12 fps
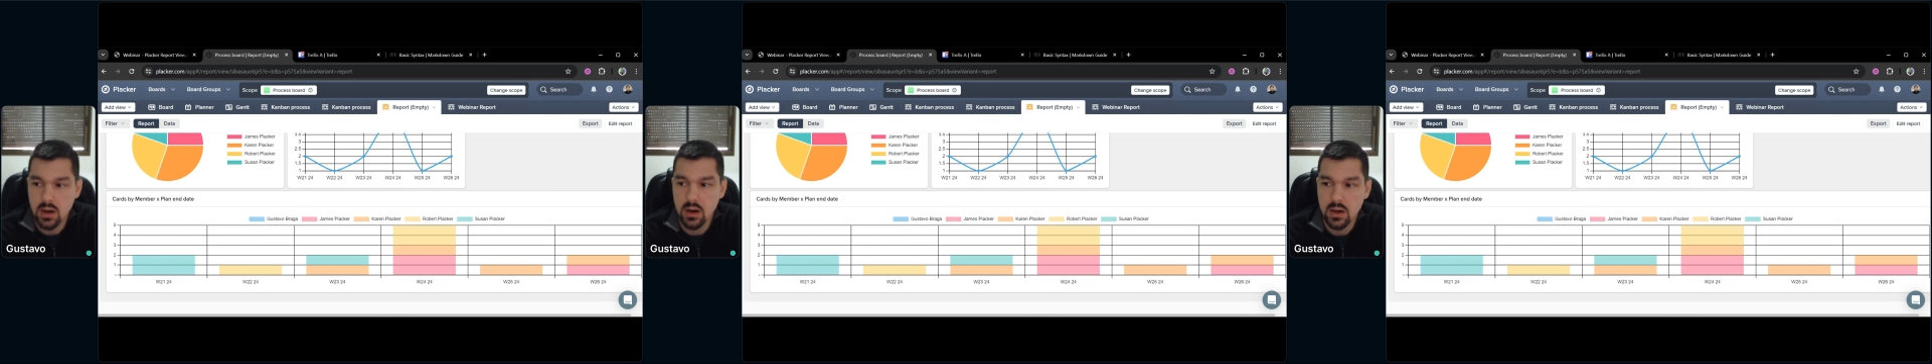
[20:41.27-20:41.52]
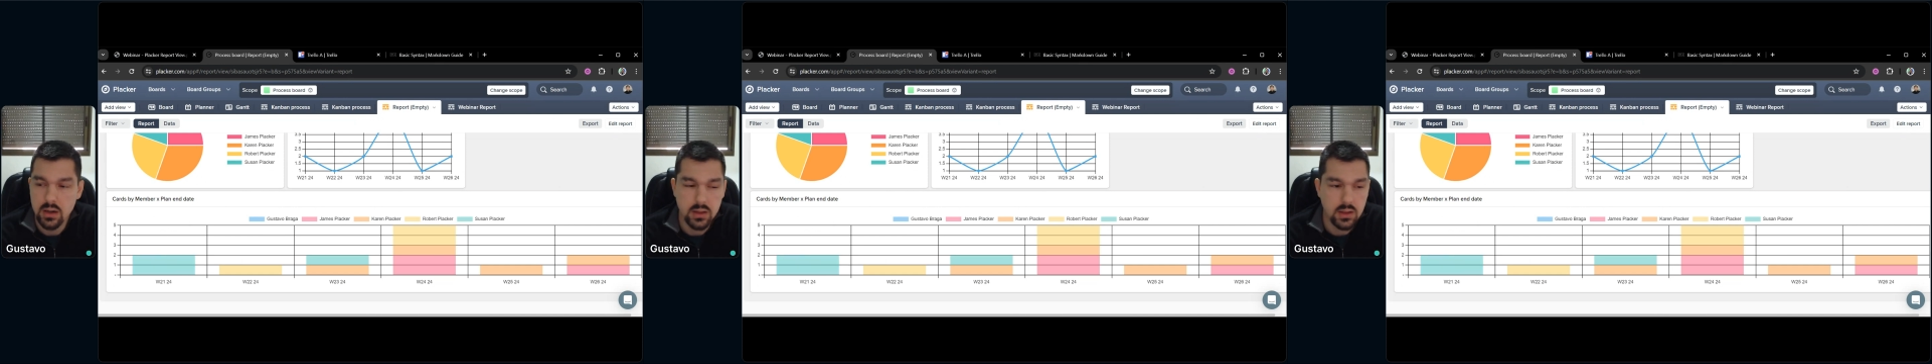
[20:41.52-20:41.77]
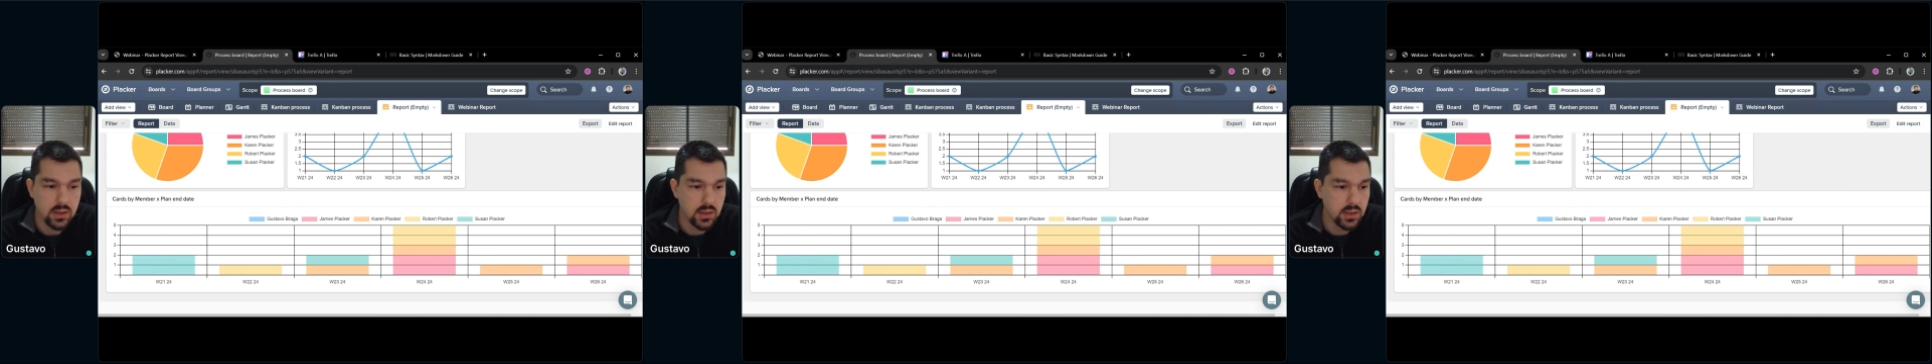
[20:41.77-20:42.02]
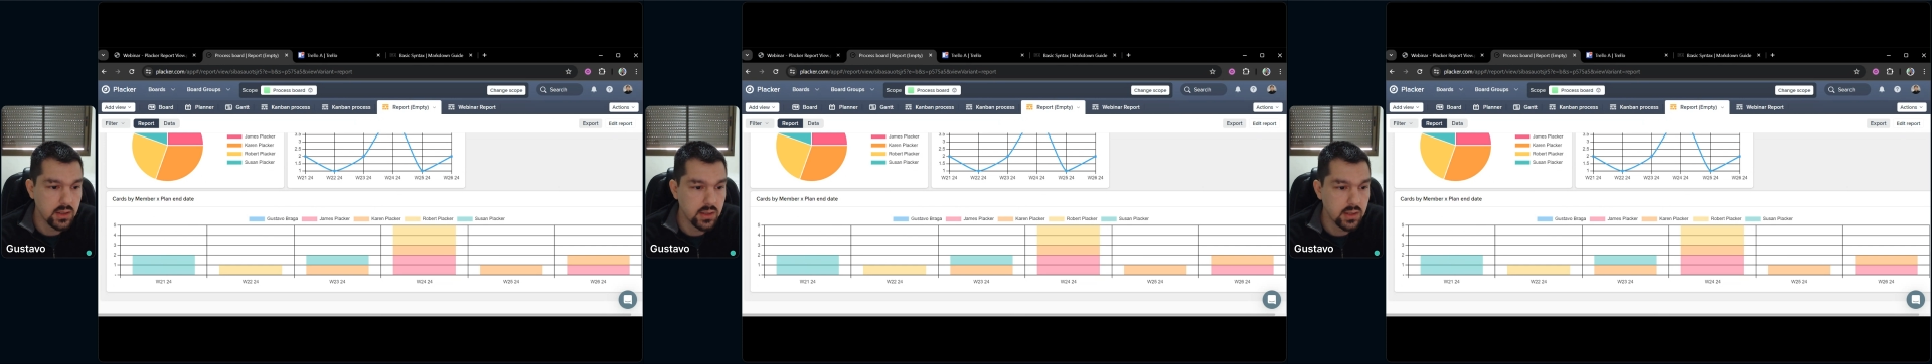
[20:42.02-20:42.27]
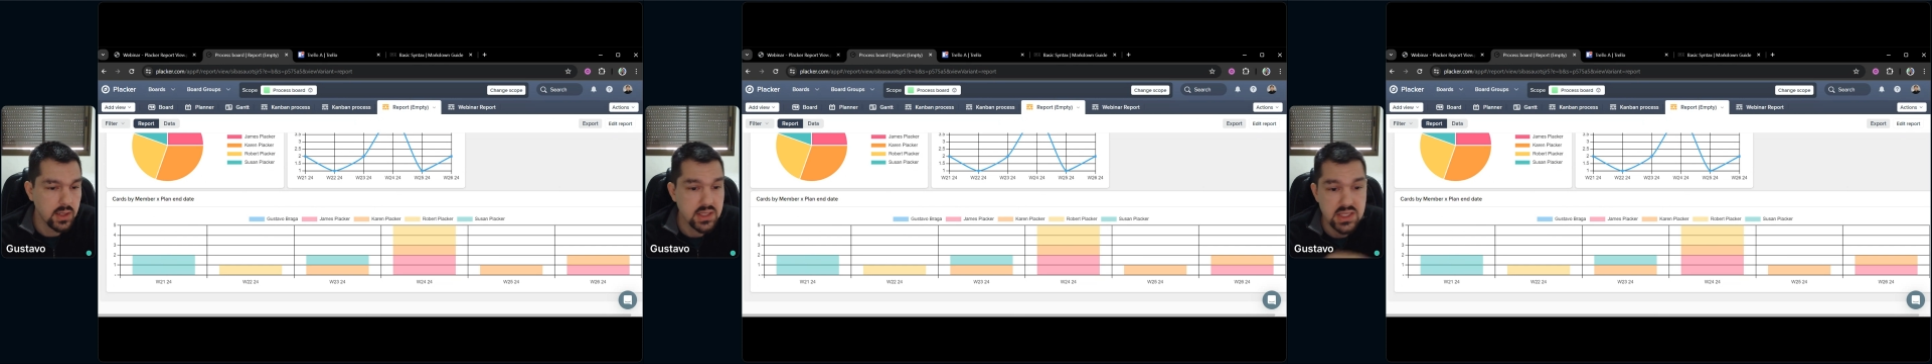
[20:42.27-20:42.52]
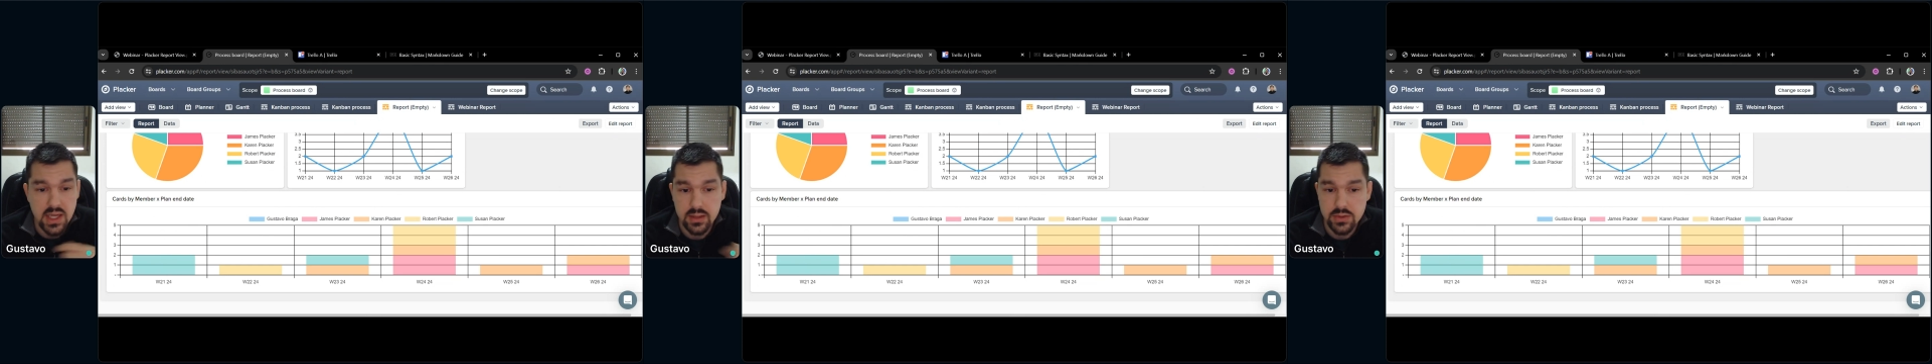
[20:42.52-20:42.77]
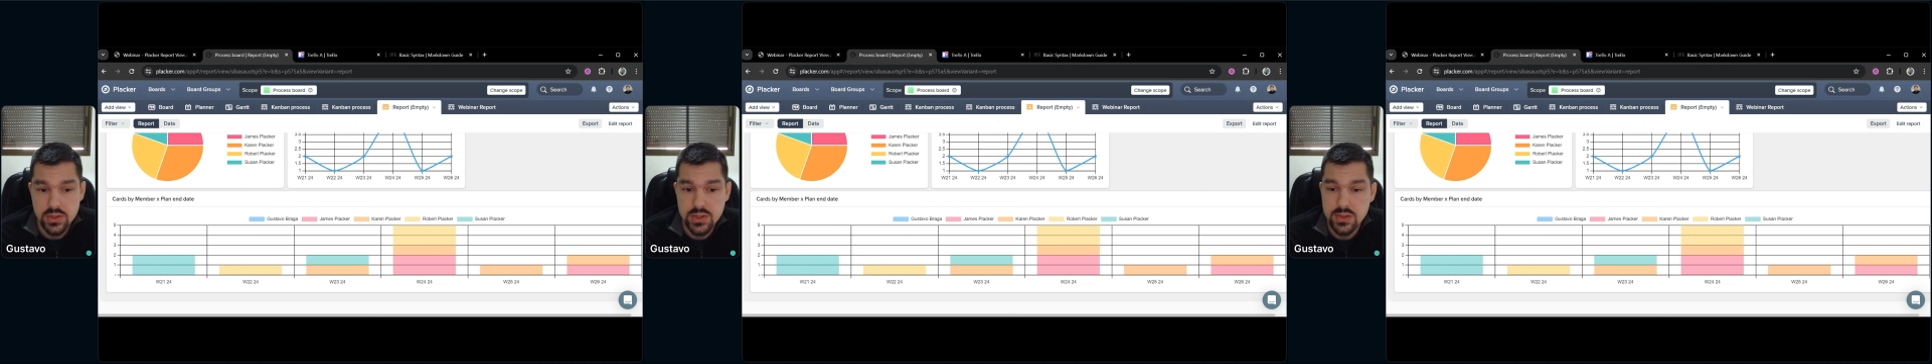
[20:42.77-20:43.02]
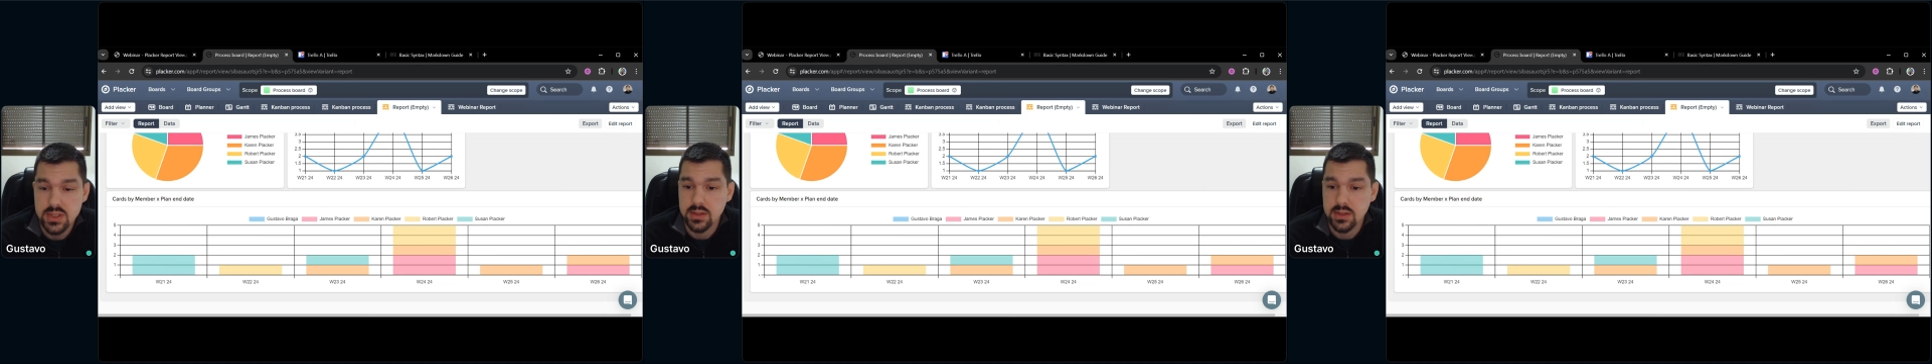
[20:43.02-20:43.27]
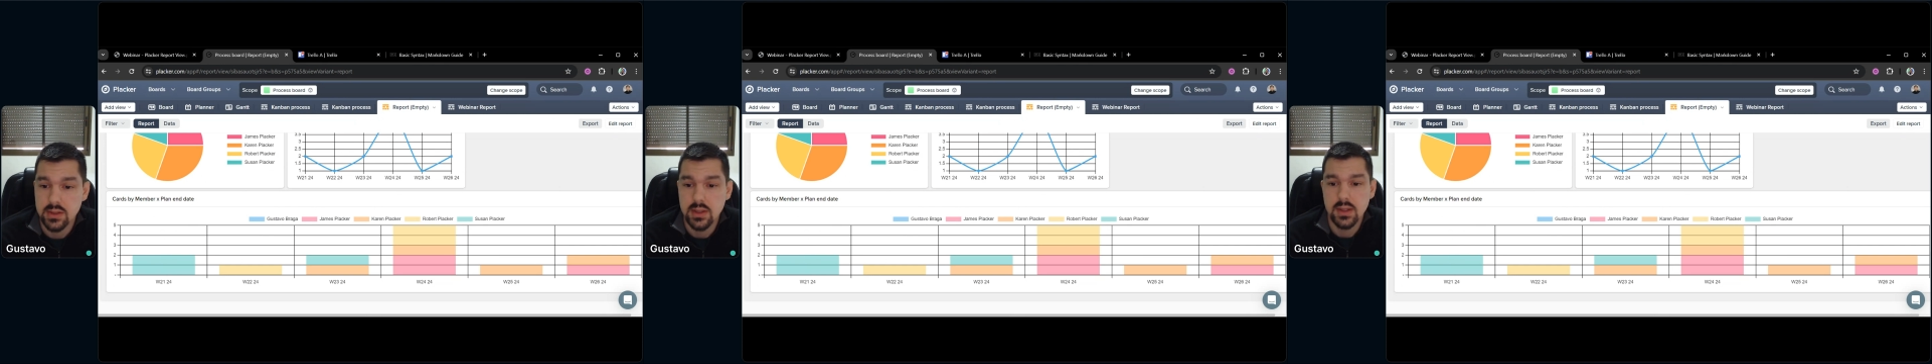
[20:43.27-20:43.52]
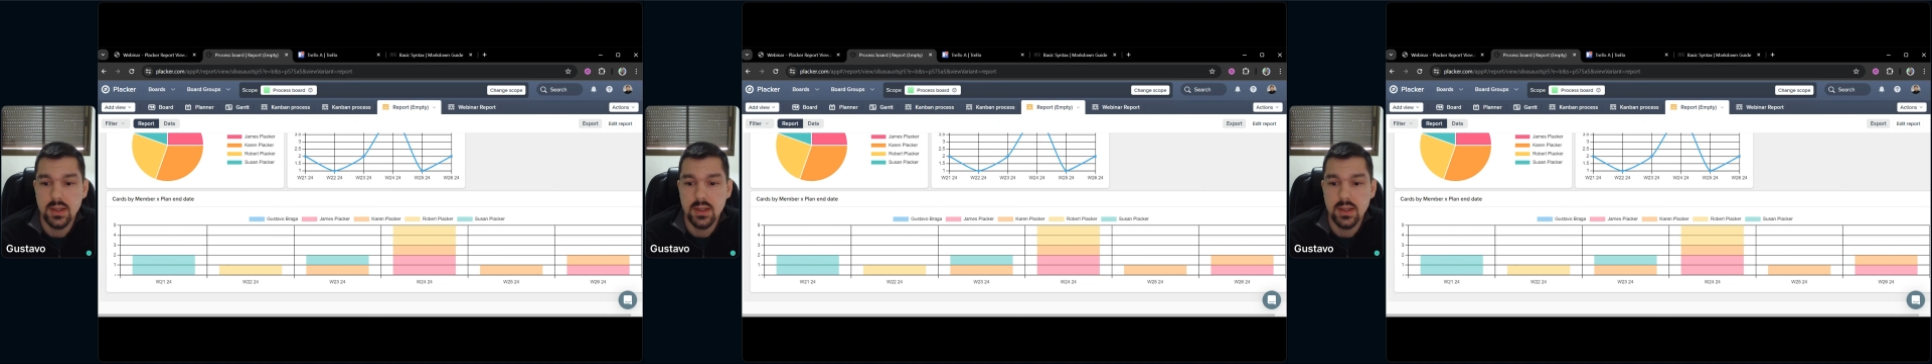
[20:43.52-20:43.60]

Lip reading: are assigned to Susan.